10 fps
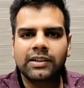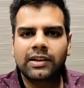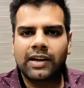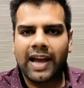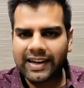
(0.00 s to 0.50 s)

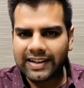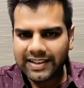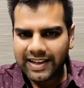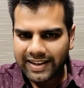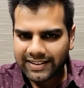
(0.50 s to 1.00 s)
Like at
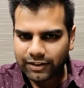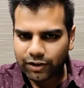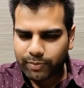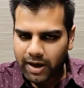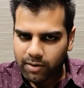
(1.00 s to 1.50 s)
the exit
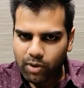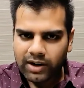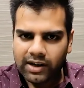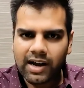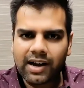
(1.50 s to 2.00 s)
of
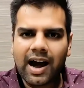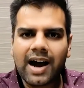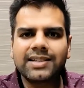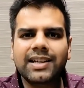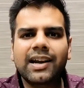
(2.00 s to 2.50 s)
Parabolica,
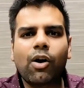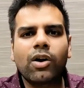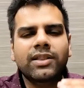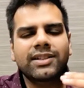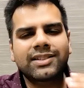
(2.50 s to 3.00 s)
cars are
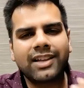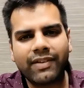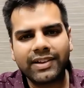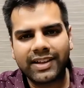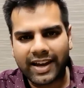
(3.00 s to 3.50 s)
on the
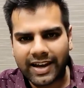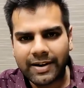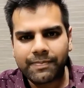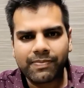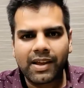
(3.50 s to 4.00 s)
7th gear
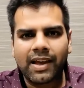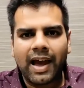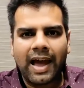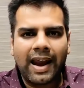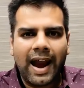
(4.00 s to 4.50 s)

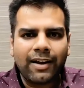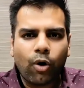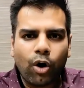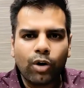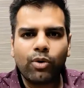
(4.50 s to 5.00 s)
and at
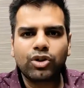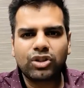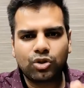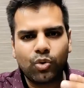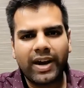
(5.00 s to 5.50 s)

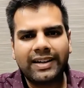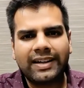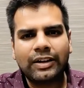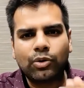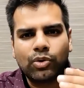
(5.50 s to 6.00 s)
almost
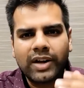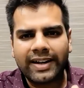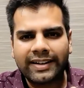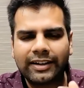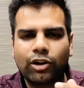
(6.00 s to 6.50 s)
280 to
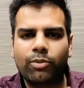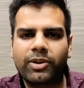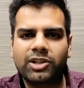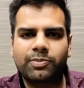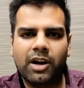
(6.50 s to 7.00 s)
90
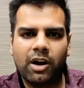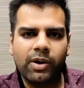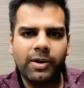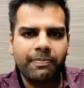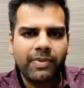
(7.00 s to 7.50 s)
kilometers per
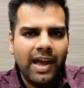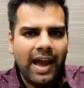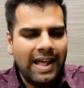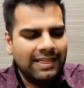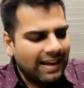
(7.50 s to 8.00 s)
hour,
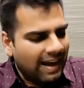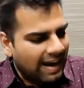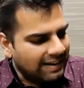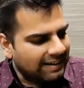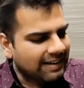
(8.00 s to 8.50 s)
and they
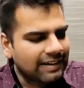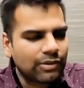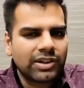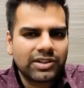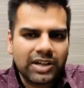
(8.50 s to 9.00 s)
enter into
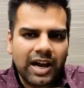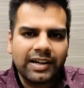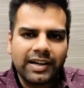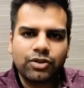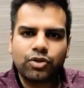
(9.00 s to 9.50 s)
the
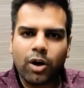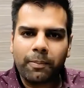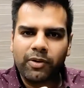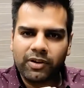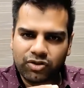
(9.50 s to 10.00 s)
start and
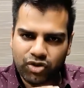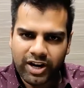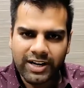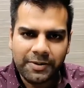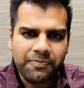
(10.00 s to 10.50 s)
stop straight,